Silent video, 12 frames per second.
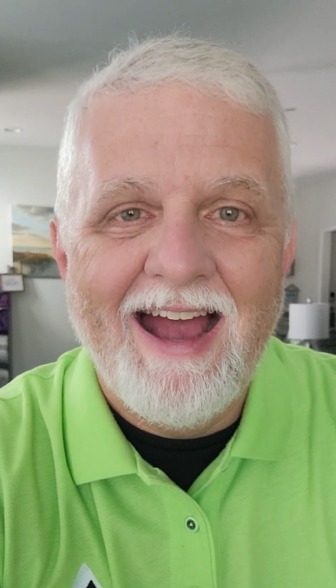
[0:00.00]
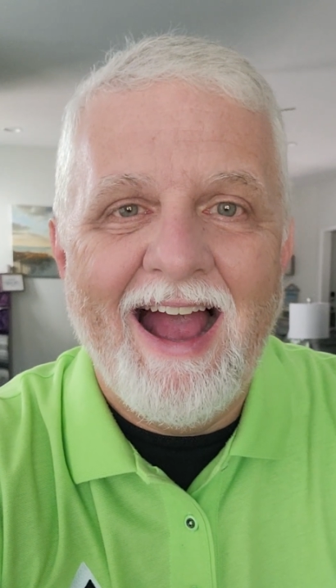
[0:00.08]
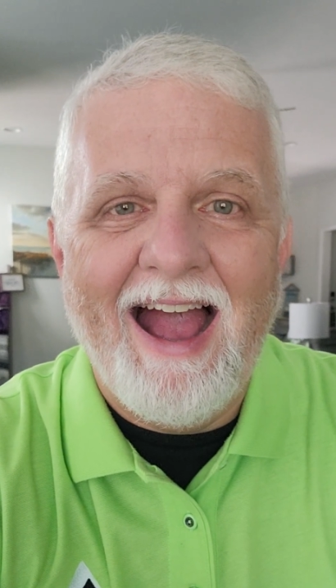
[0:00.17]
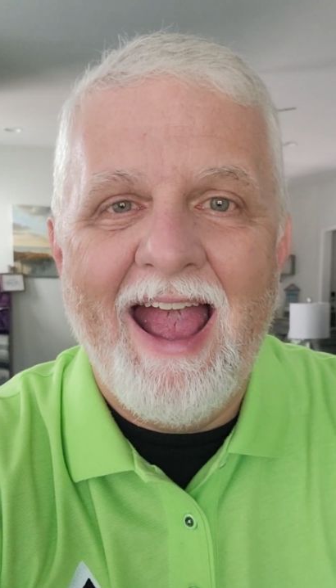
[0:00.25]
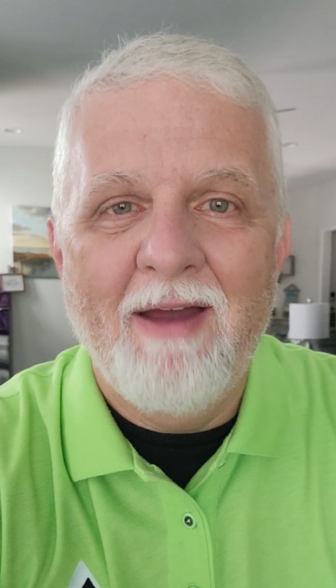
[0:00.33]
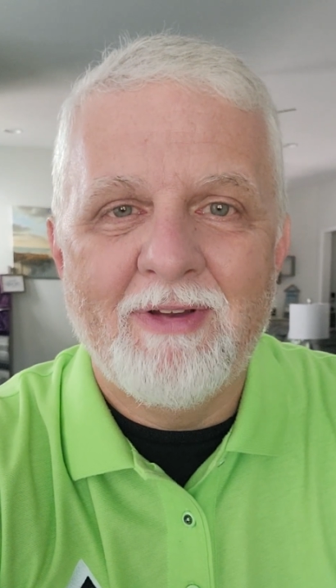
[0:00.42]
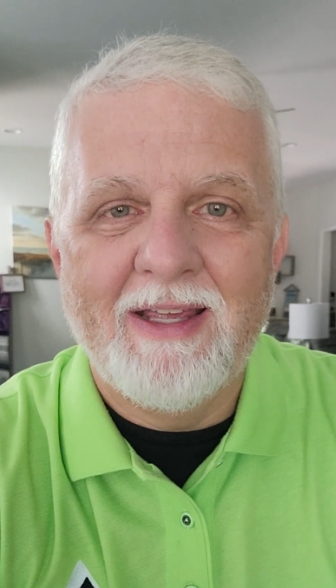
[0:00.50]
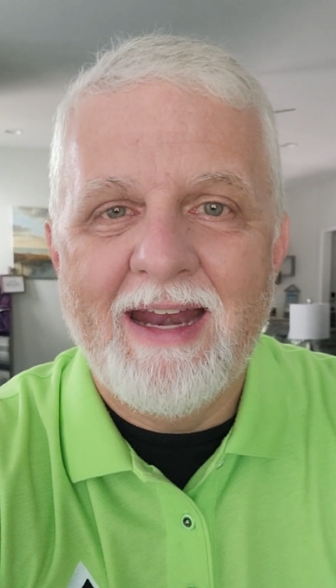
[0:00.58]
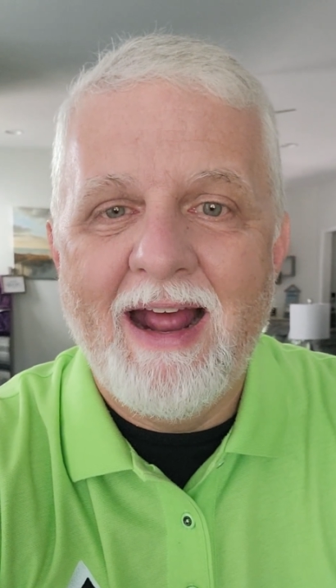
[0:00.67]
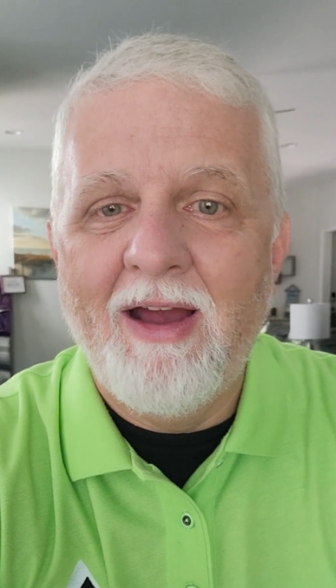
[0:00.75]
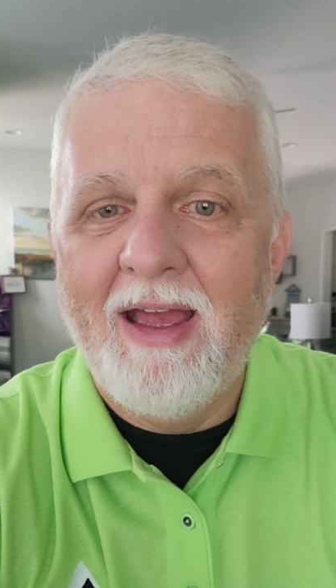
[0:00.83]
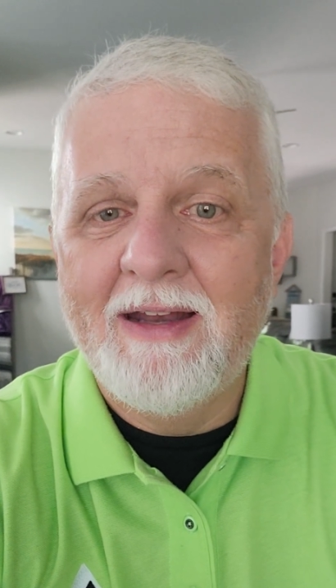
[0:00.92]
I have to get
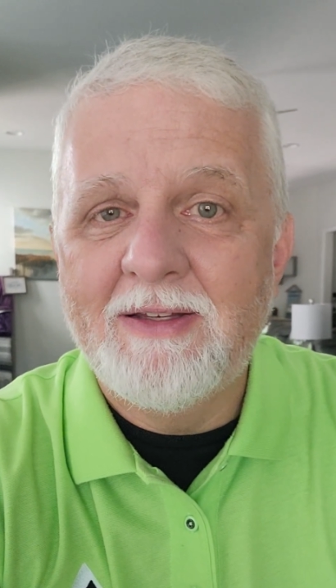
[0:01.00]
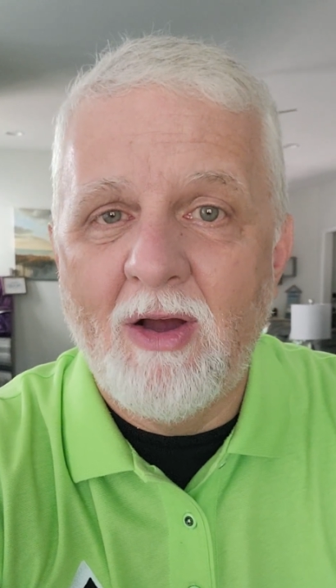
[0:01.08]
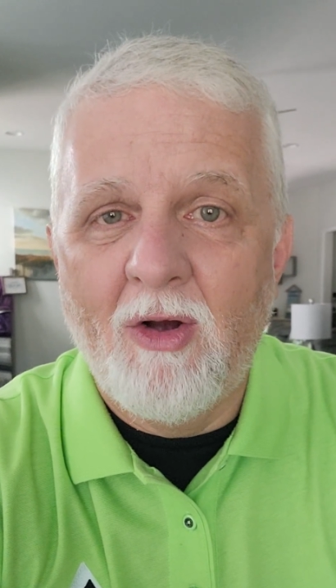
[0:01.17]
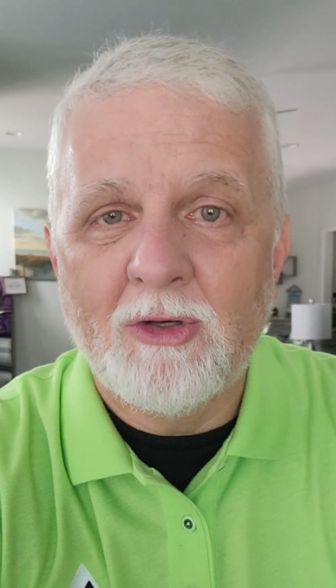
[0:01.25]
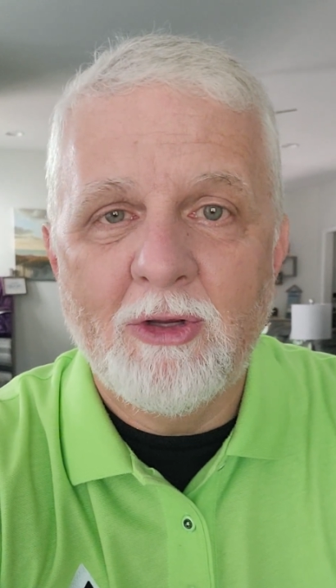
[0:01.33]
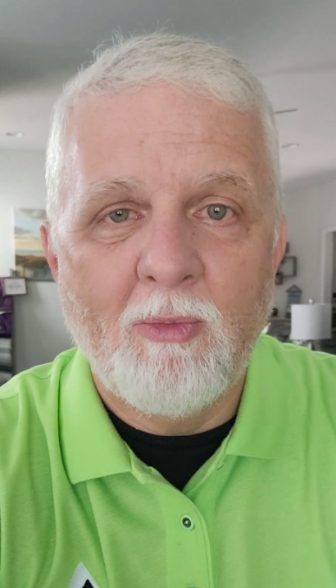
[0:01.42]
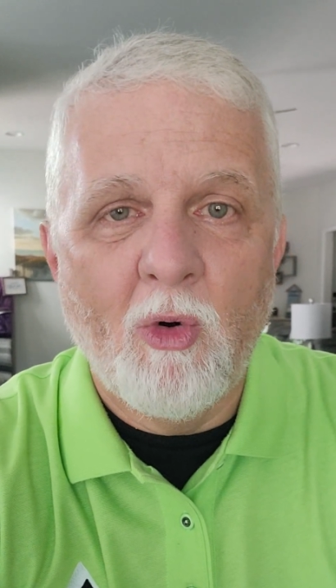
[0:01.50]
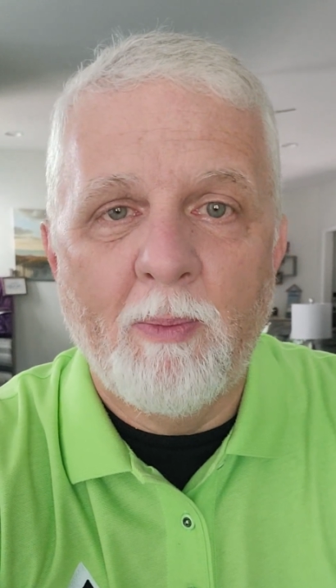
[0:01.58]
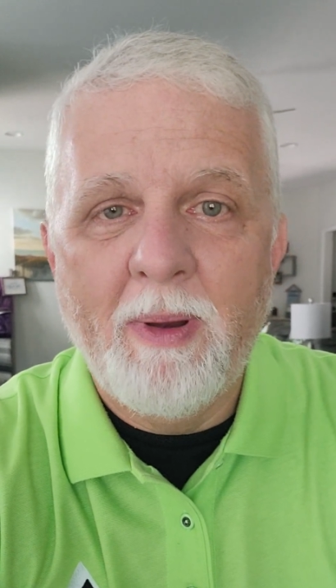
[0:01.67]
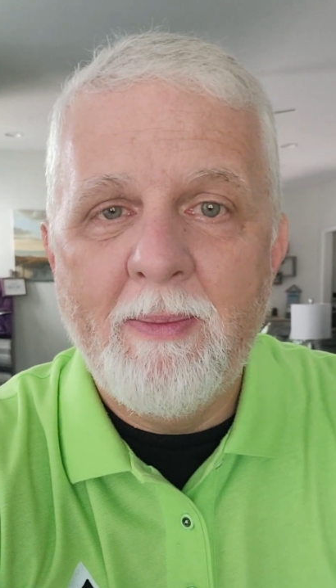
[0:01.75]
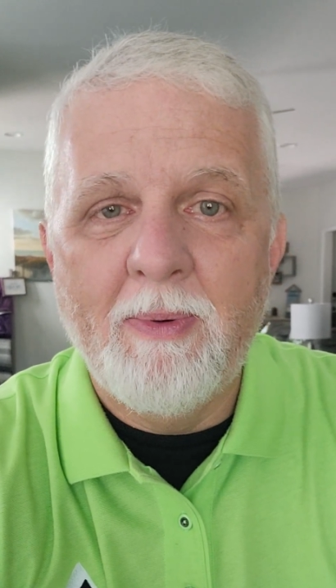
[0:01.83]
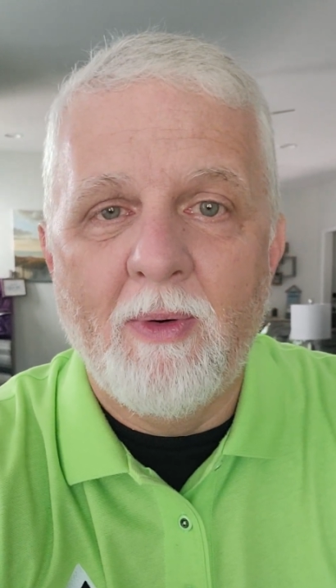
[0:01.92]
out and talk to more
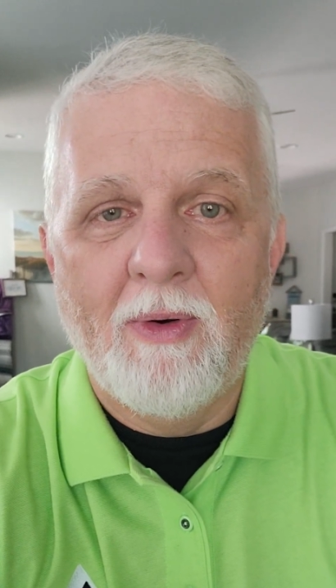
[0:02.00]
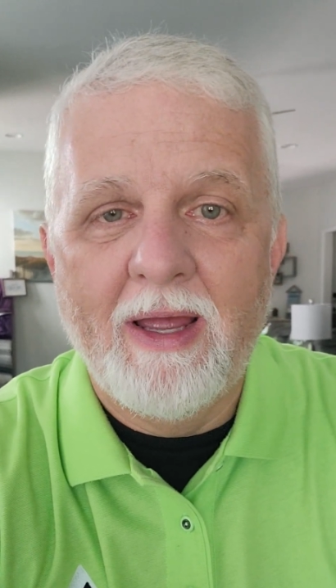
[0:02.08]
people.